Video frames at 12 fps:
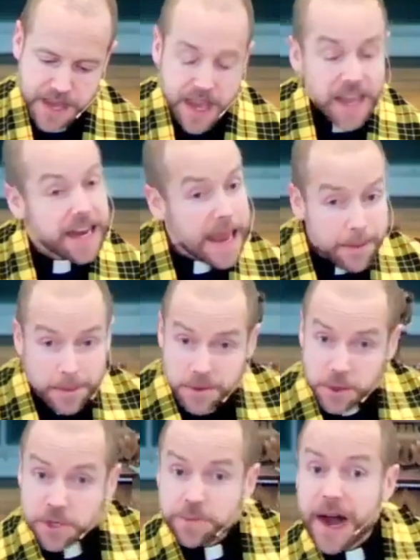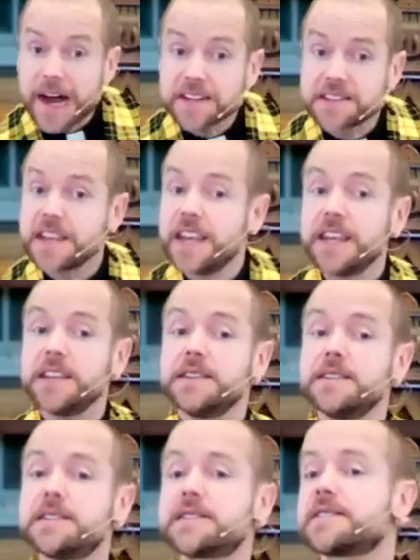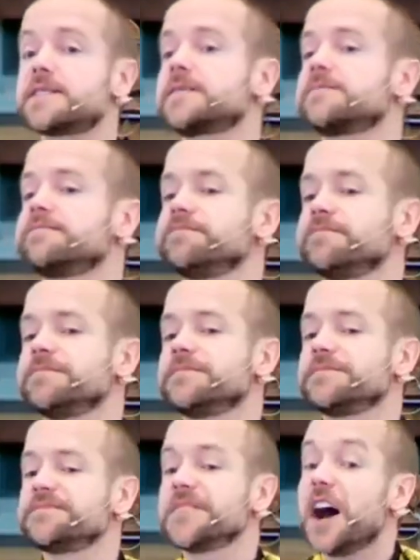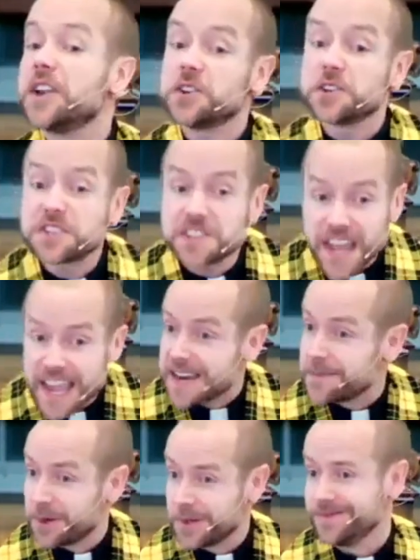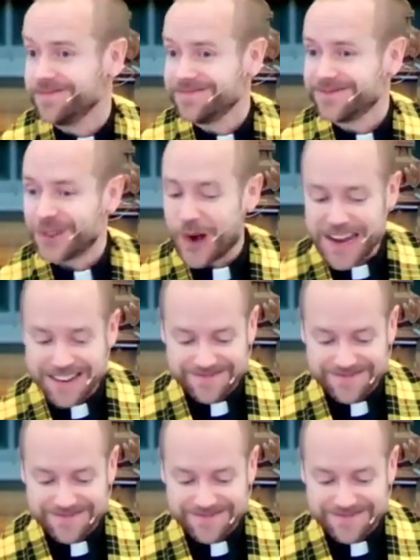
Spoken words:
And Abram's response is understandable, right?